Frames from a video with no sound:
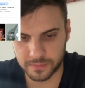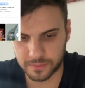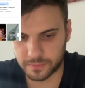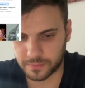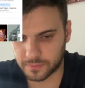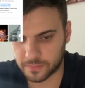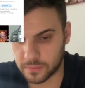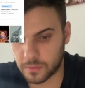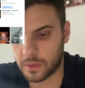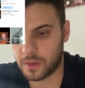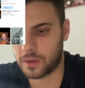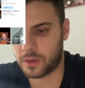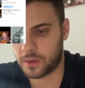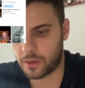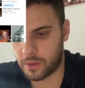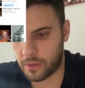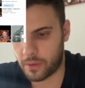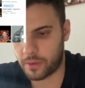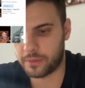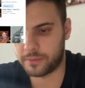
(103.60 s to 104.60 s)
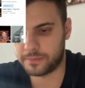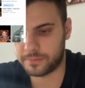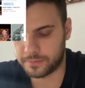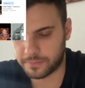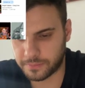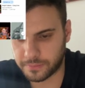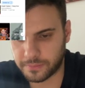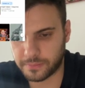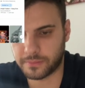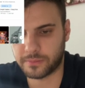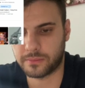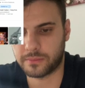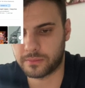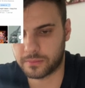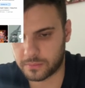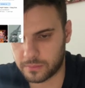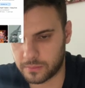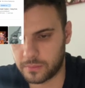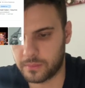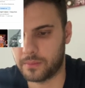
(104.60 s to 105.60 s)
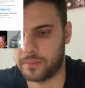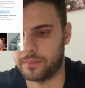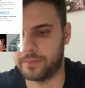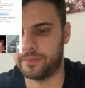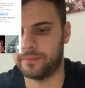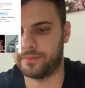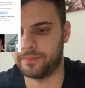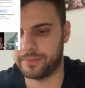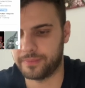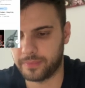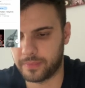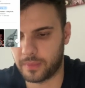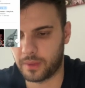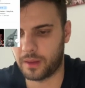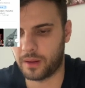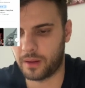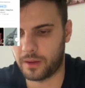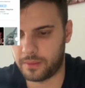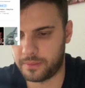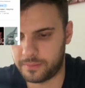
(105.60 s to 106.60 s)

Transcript: Let's talk about a place that's connected to Bogota.